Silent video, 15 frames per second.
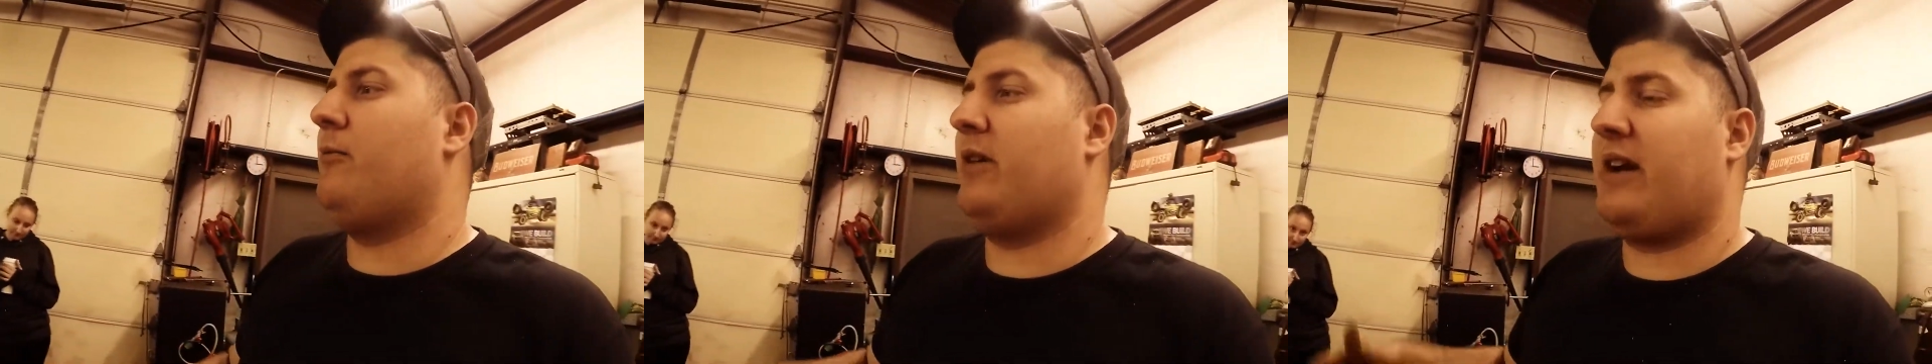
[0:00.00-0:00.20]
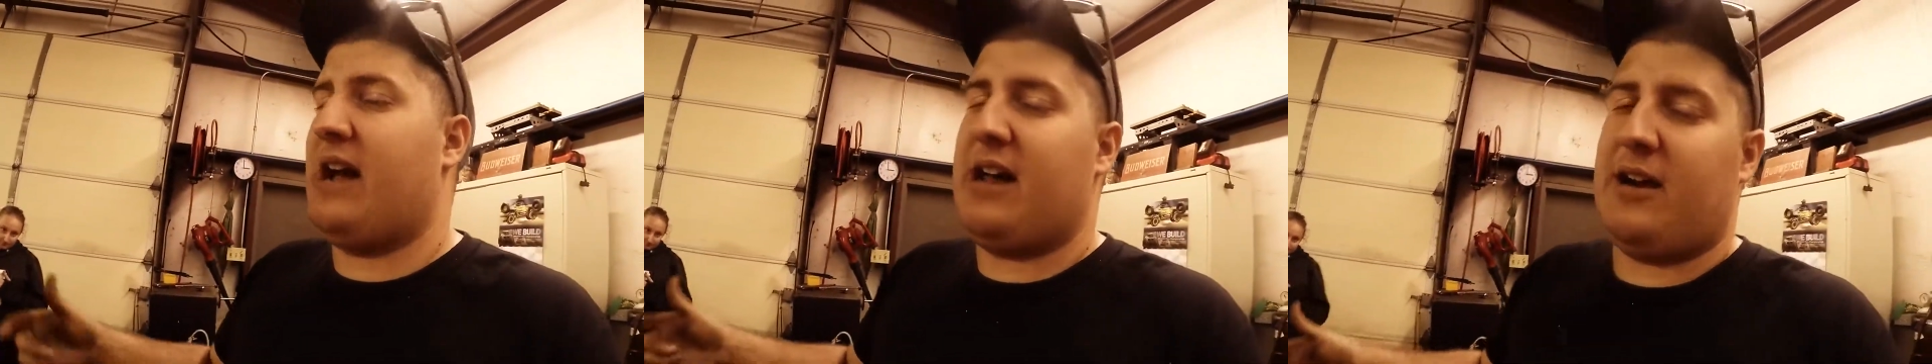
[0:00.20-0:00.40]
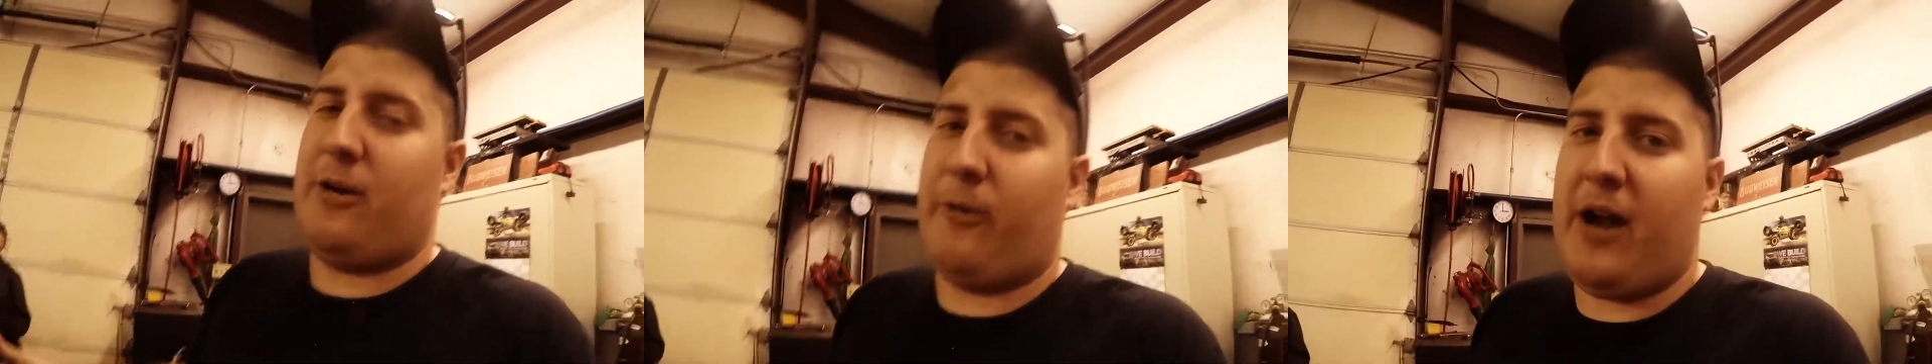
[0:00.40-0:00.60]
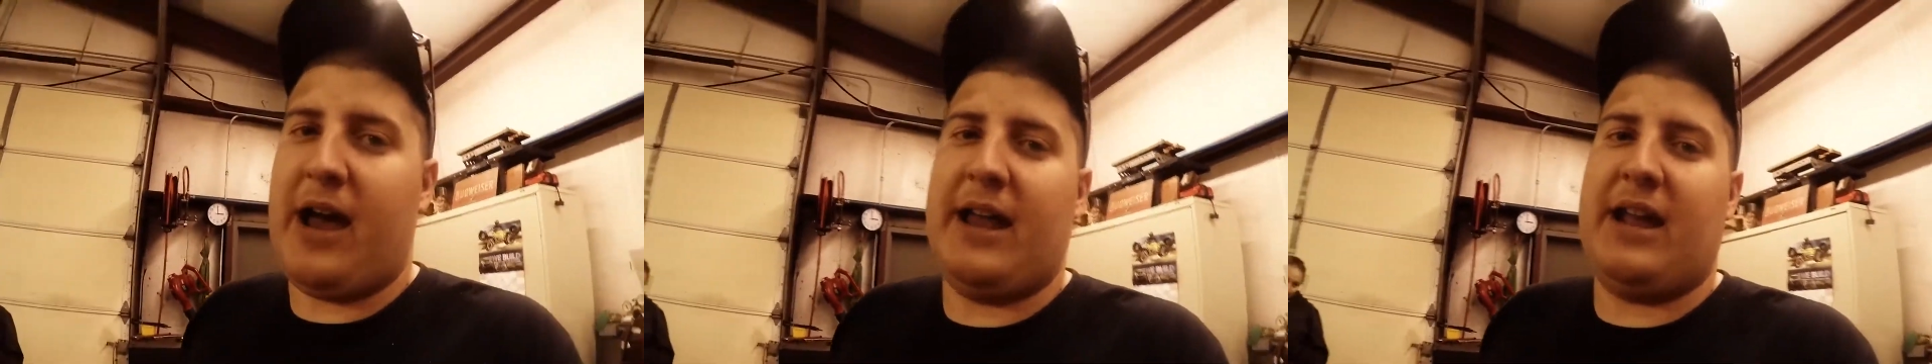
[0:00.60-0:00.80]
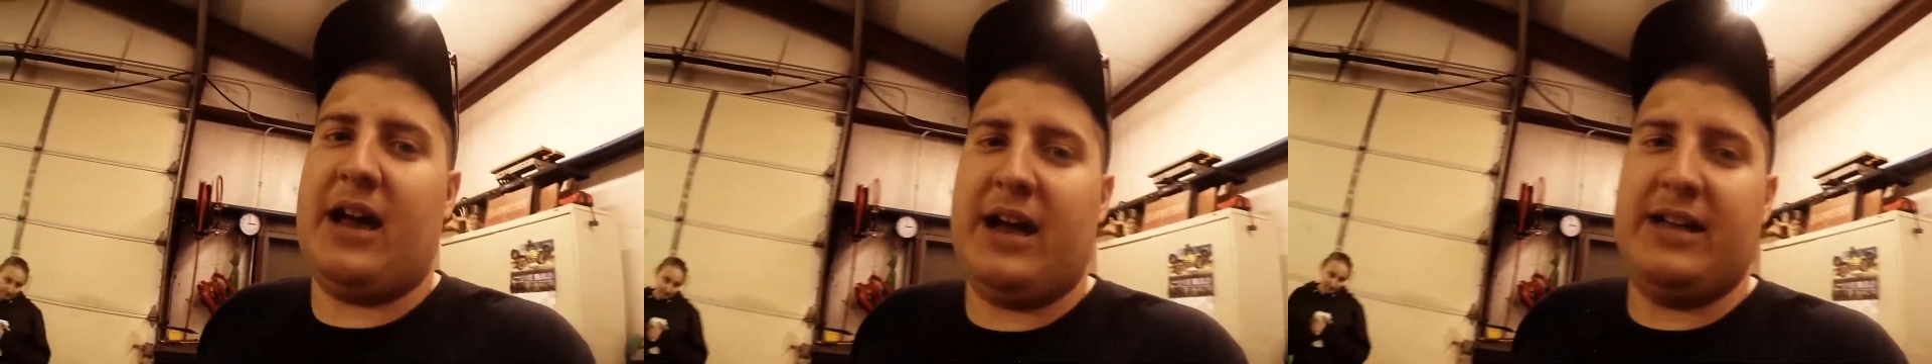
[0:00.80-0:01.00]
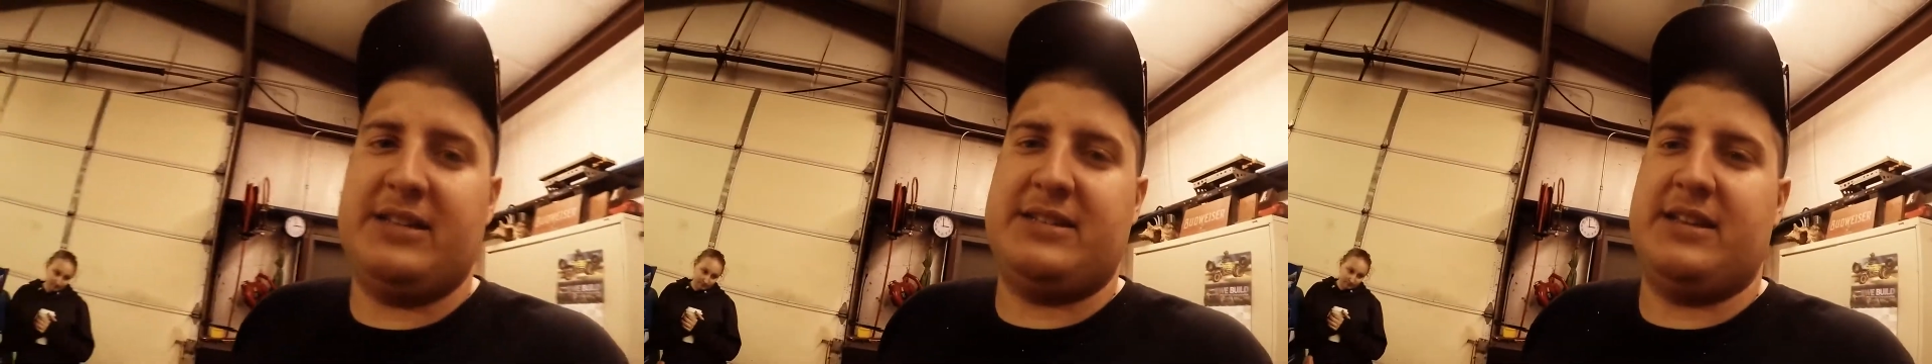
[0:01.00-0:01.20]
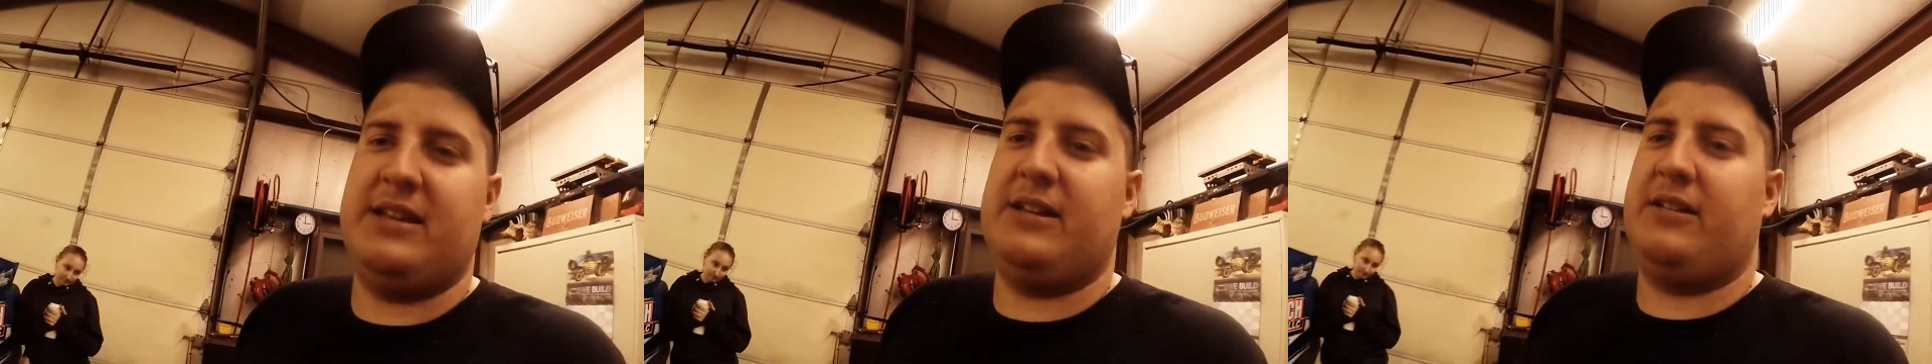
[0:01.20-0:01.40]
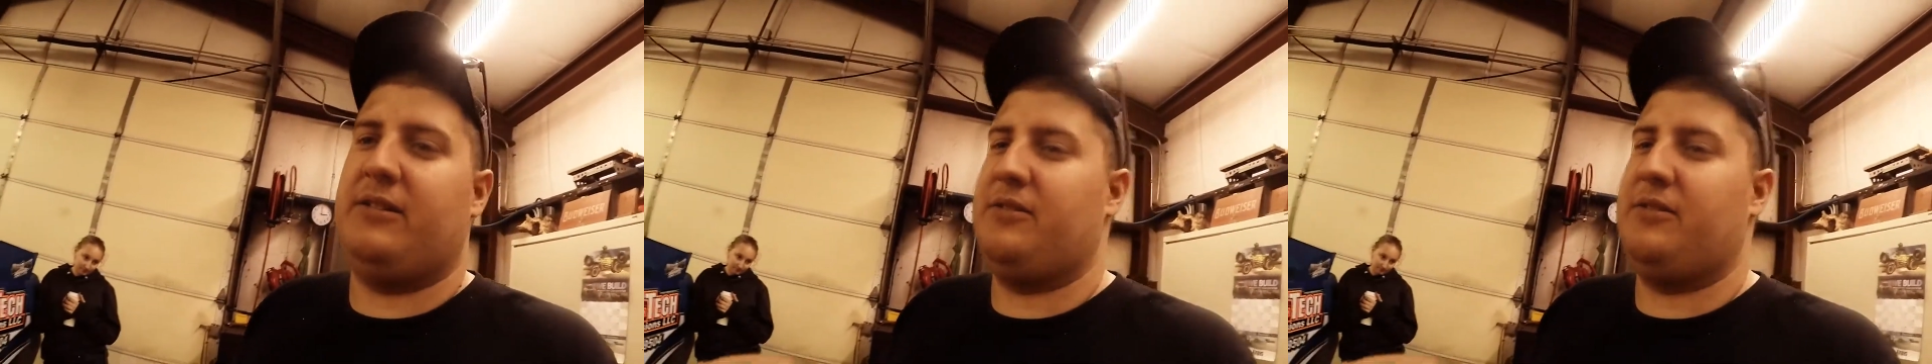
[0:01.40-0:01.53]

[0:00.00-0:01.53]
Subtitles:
We got our ride height set,